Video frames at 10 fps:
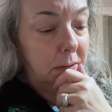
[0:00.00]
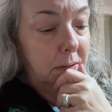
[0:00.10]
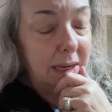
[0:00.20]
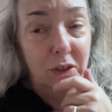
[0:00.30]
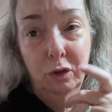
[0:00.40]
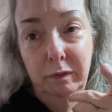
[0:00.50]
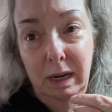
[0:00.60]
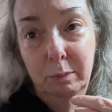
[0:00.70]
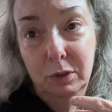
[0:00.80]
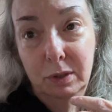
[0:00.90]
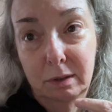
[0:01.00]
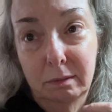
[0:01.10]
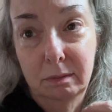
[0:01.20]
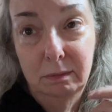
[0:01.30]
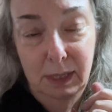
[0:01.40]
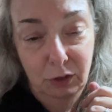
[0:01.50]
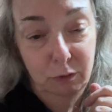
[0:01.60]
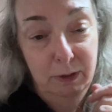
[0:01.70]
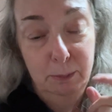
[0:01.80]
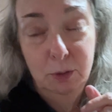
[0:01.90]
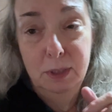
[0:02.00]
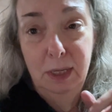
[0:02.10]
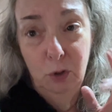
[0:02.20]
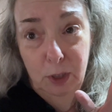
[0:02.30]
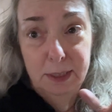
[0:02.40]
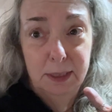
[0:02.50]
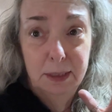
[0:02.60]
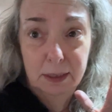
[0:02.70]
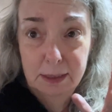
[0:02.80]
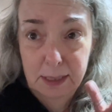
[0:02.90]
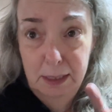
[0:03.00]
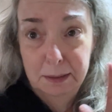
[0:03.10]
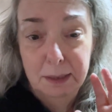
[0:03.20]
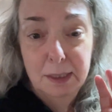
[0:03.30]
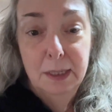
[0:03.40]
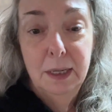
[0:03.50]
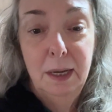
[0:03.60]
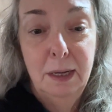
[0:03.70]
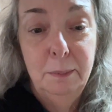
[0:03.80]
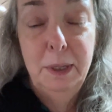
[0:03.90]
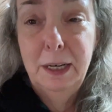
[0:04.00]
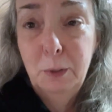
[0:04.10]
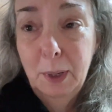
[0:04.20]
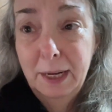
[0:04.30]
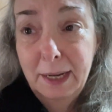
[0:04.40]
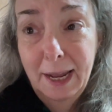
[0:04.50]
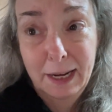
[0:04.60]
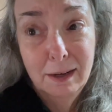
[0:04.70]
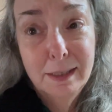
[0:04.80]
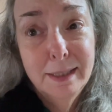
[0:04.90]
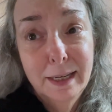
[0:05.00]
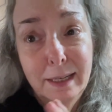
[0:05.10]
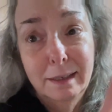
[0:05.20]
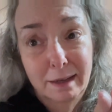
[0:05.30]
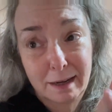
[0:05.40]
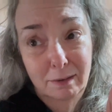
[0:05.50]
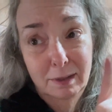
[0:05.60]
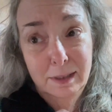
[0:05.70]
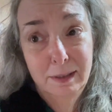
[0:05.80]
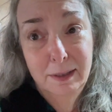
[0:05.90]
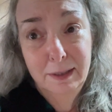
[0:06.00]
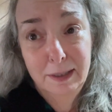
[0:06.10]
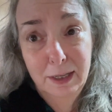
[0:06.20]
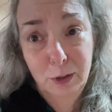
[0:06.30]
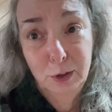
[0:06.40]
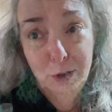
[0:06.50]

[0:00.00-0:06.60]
natural fibers do. Natural fibers get crazy and insane. Uh, but anyway, hang on a second and I'll get a good